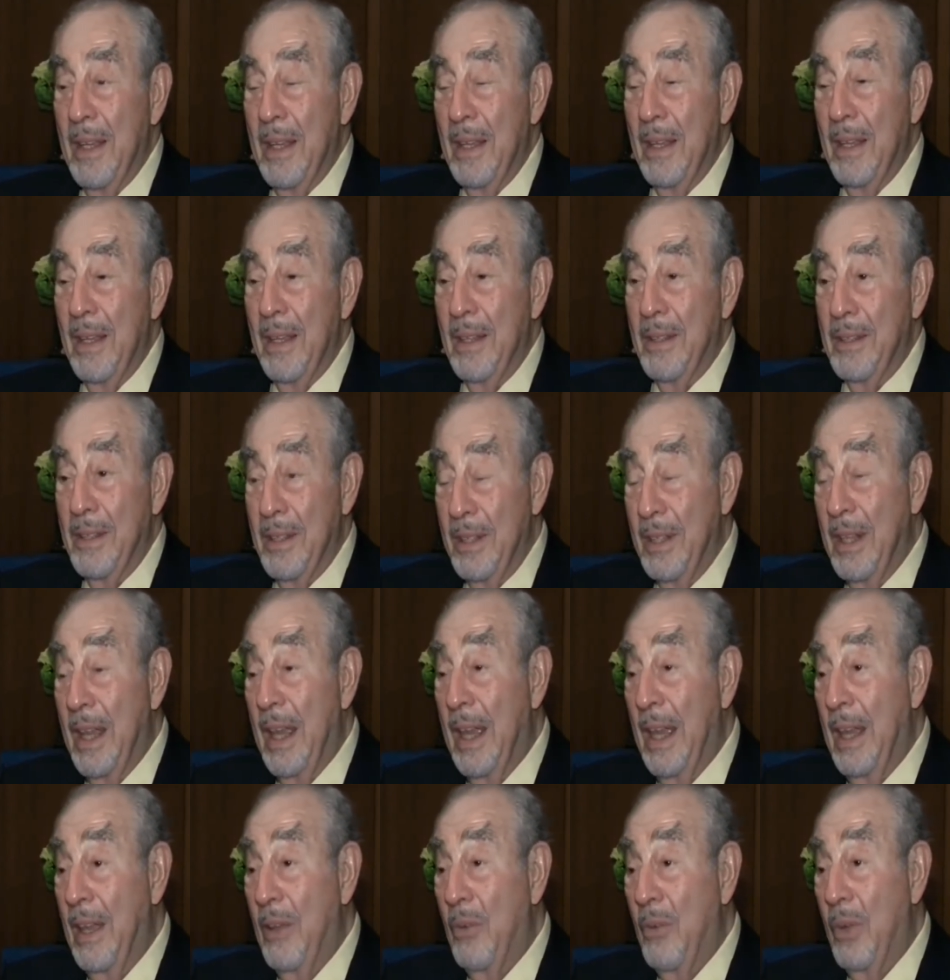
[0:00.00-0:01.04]
uh,
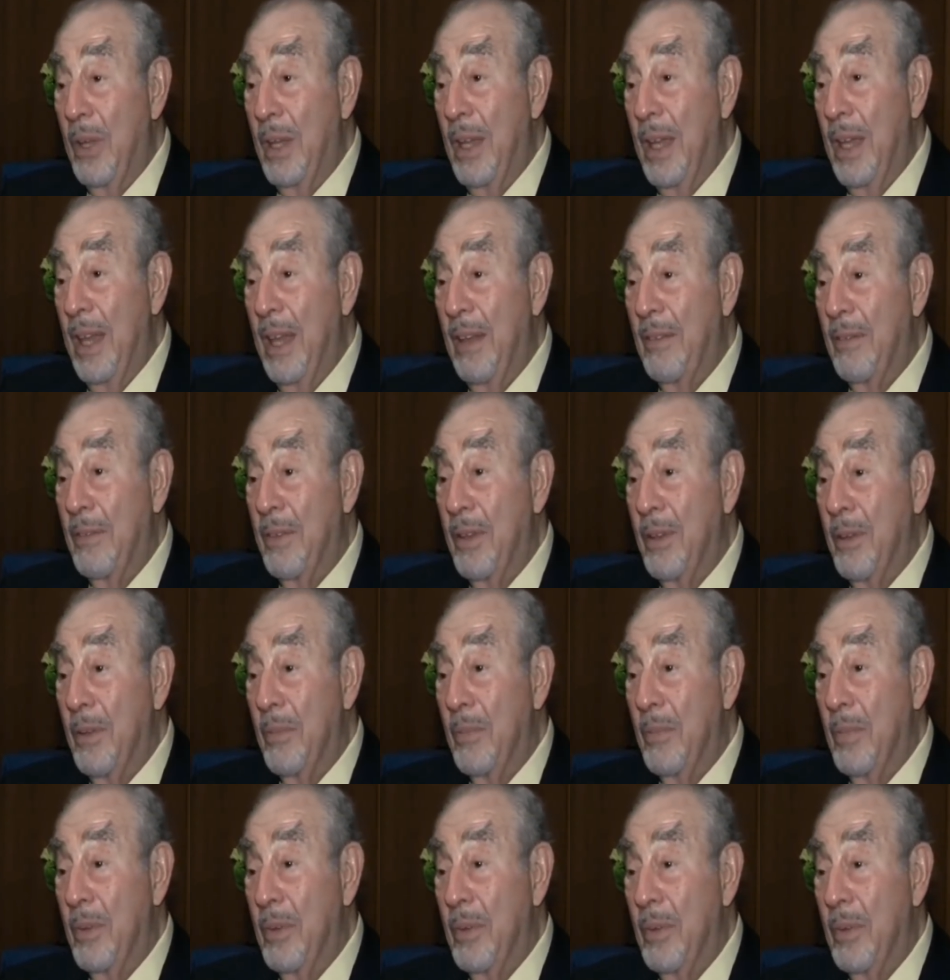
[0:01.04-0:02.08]
today we have
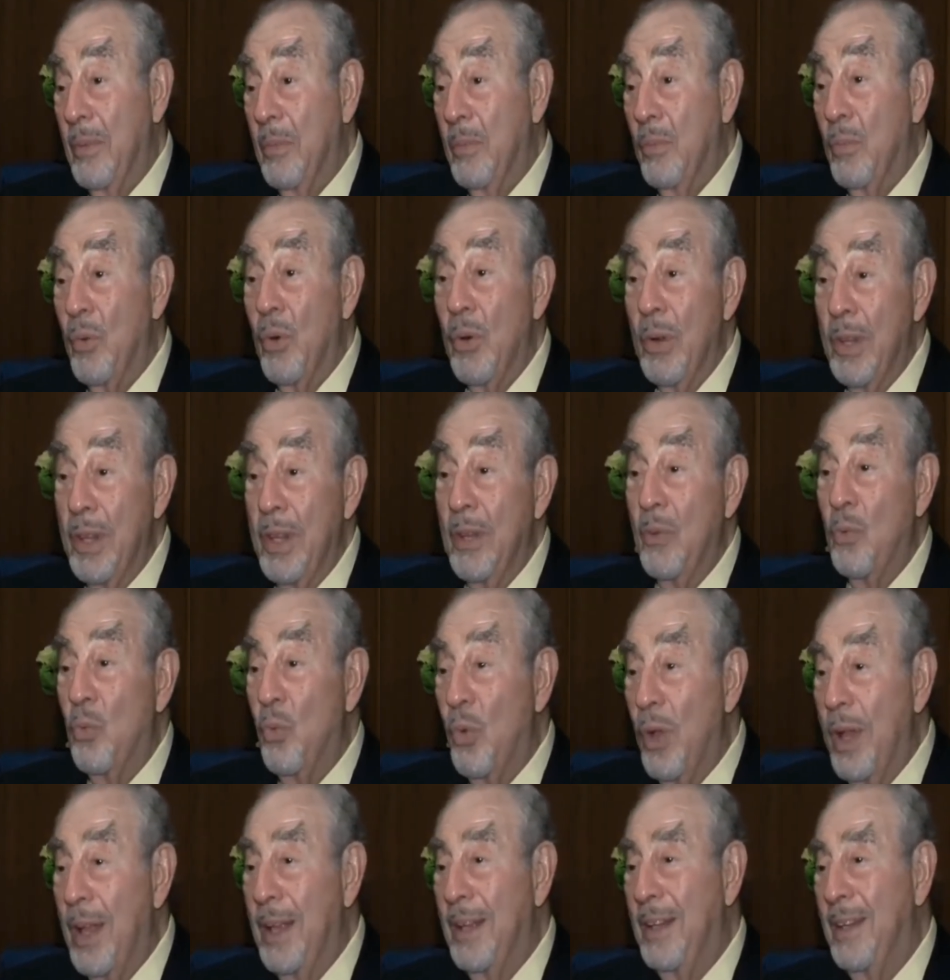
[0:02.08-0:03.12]
uh, more than
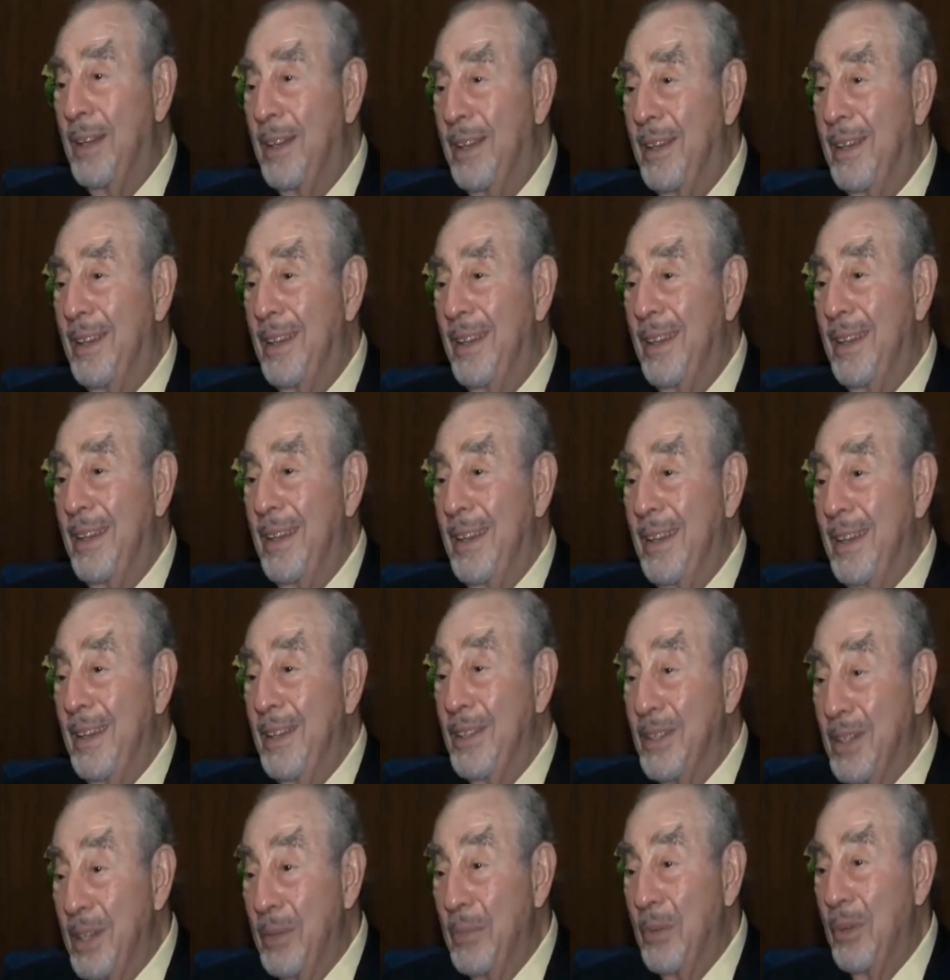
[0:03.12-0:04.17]
one
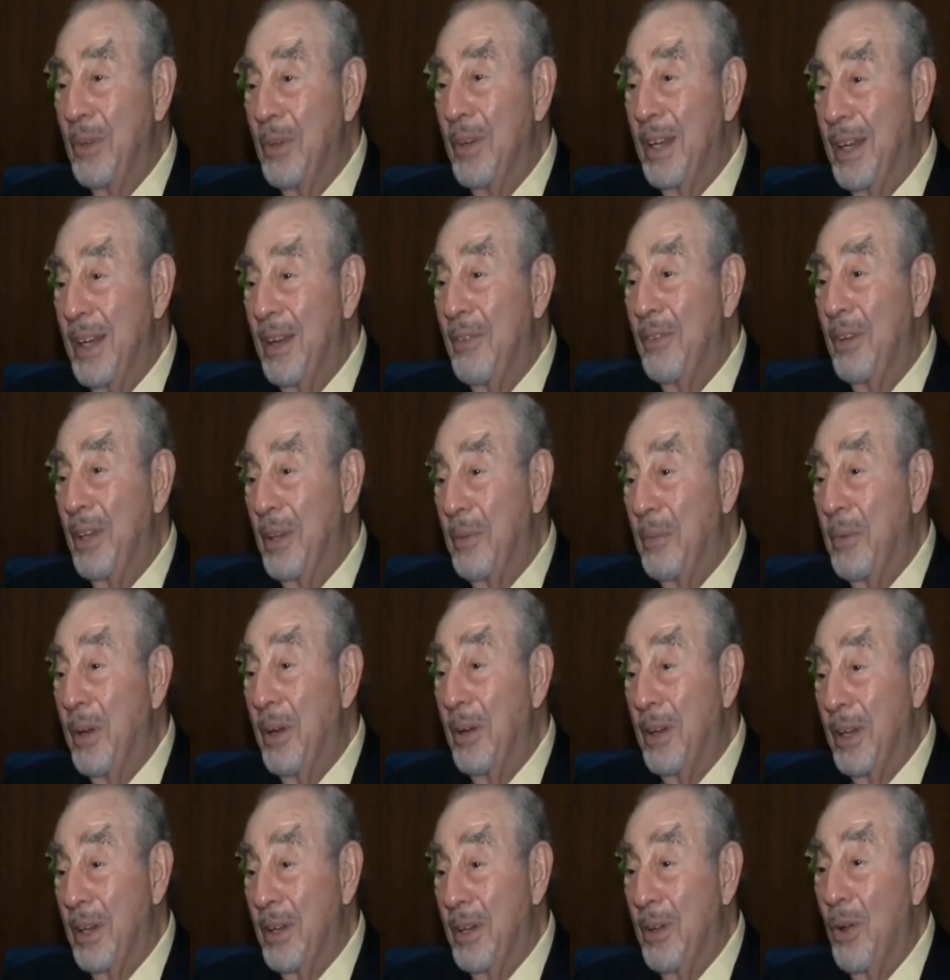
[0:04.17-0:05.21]
dimmer in every
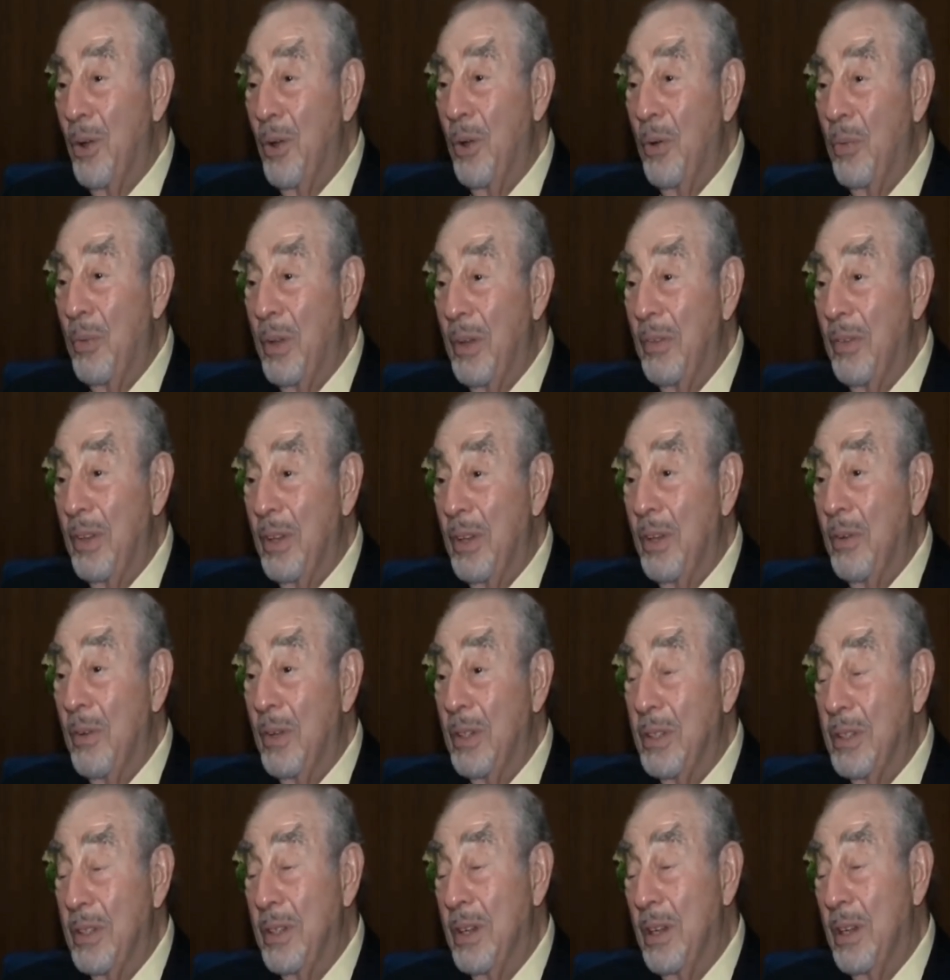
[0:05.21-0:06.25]
American home, even though
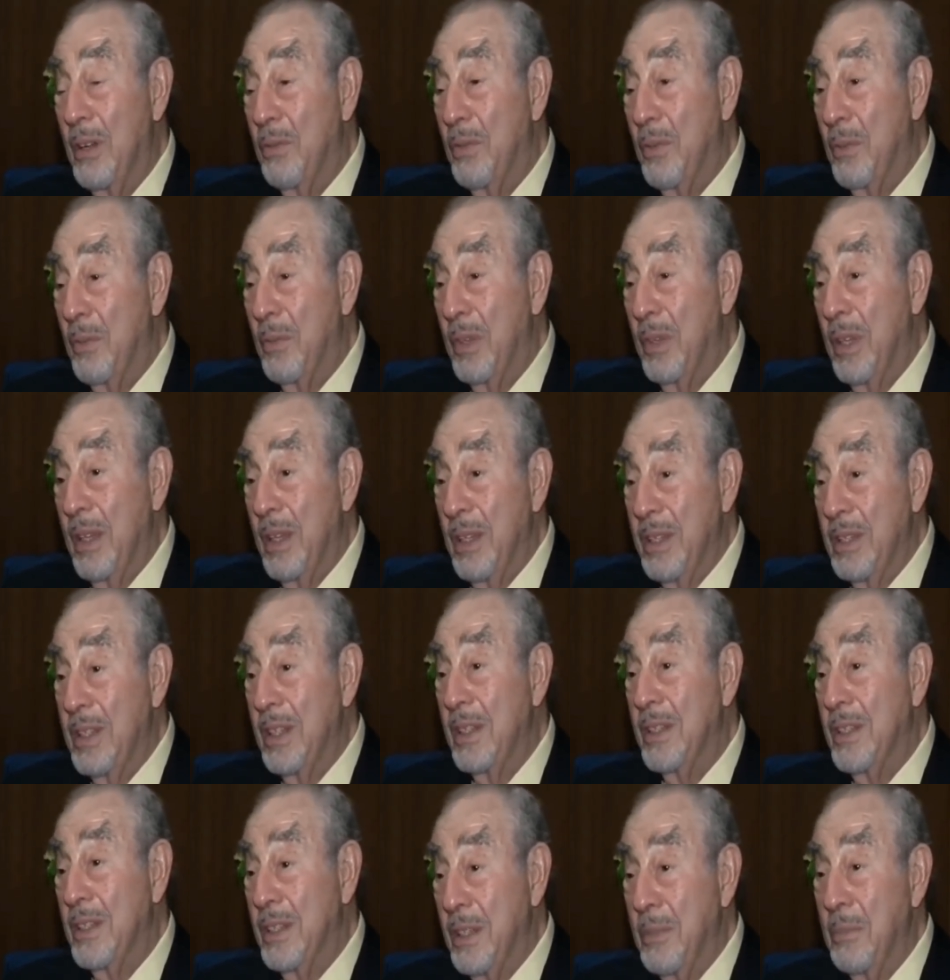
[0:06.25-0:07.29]
it's gone from
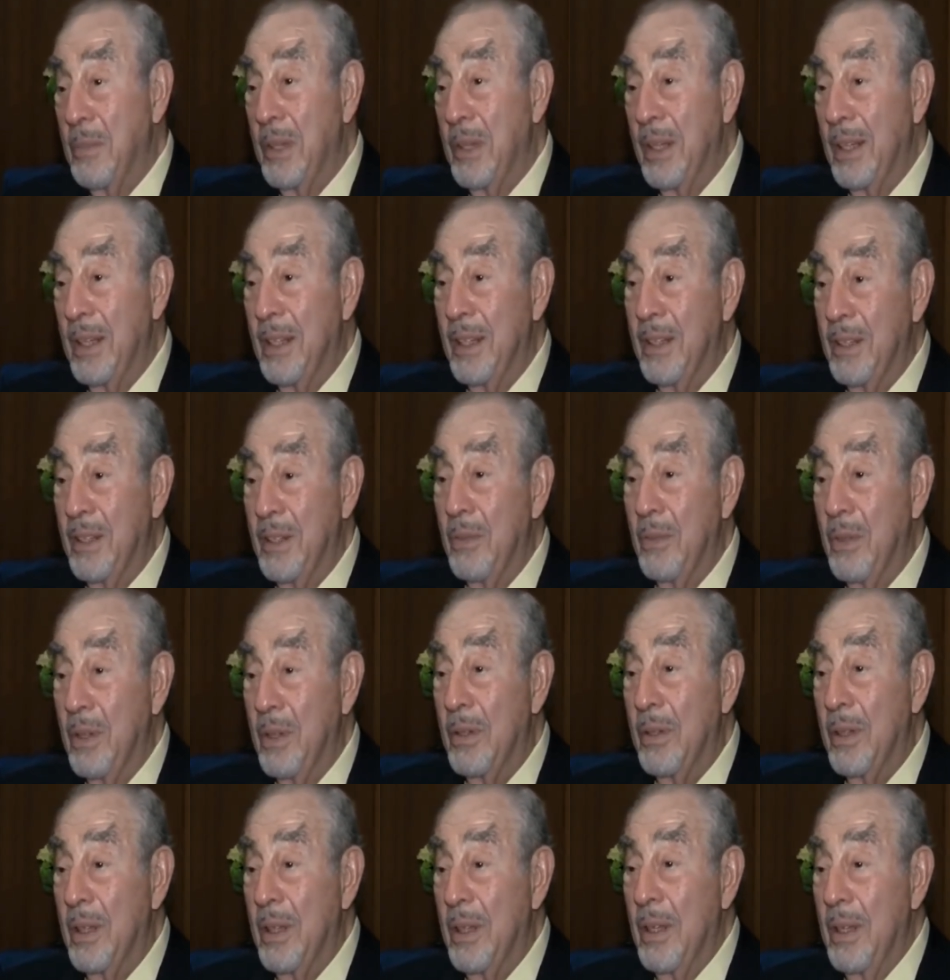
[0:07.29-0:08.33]
60 million to
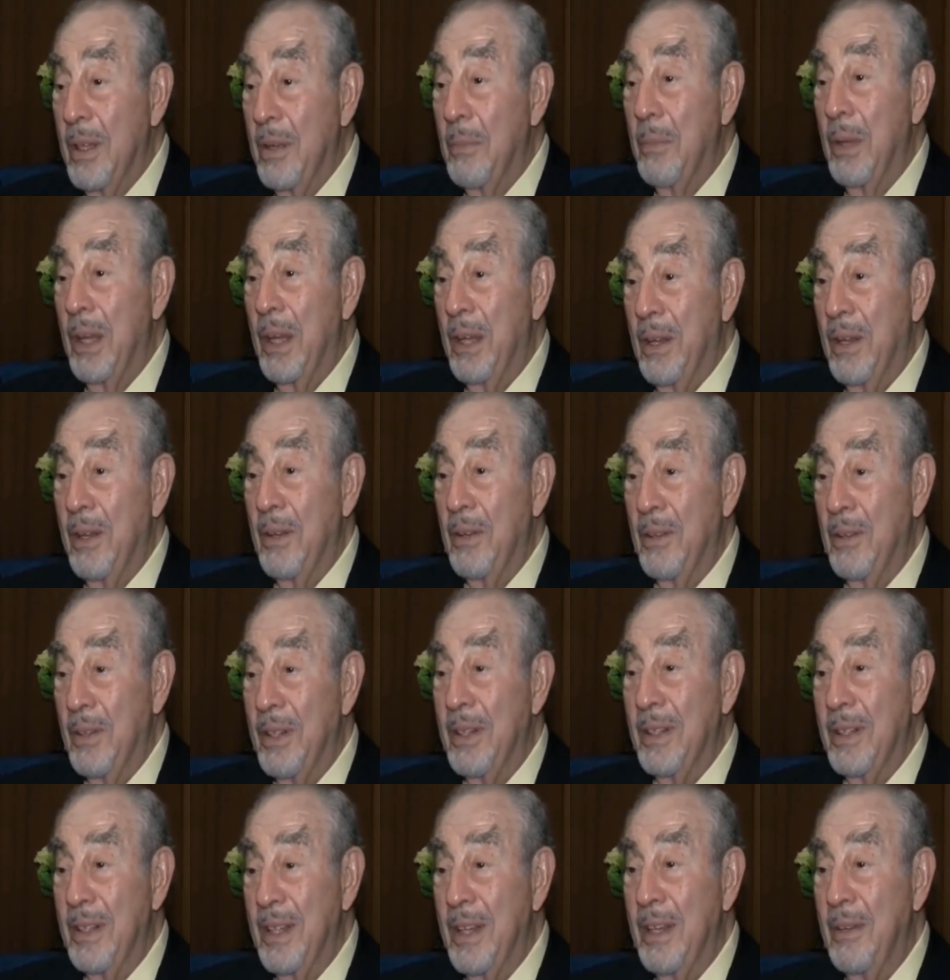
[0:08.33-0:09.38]
uh, about
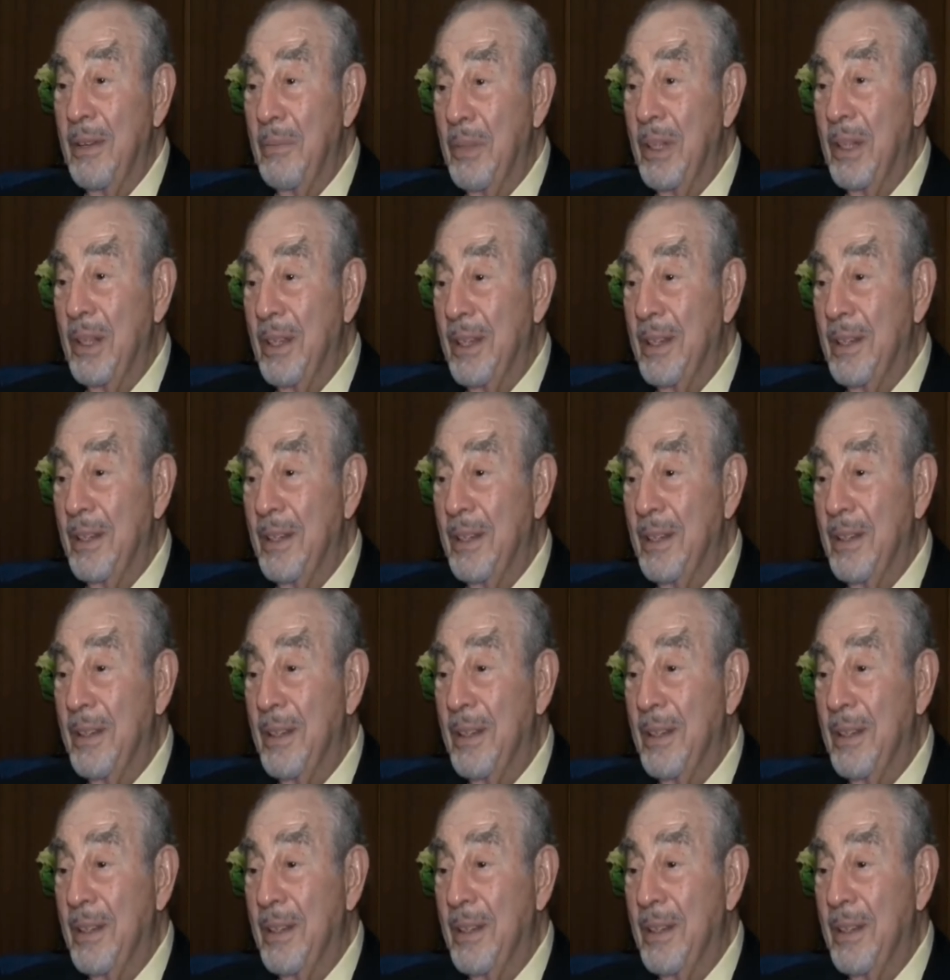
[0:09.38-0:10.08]
110 million.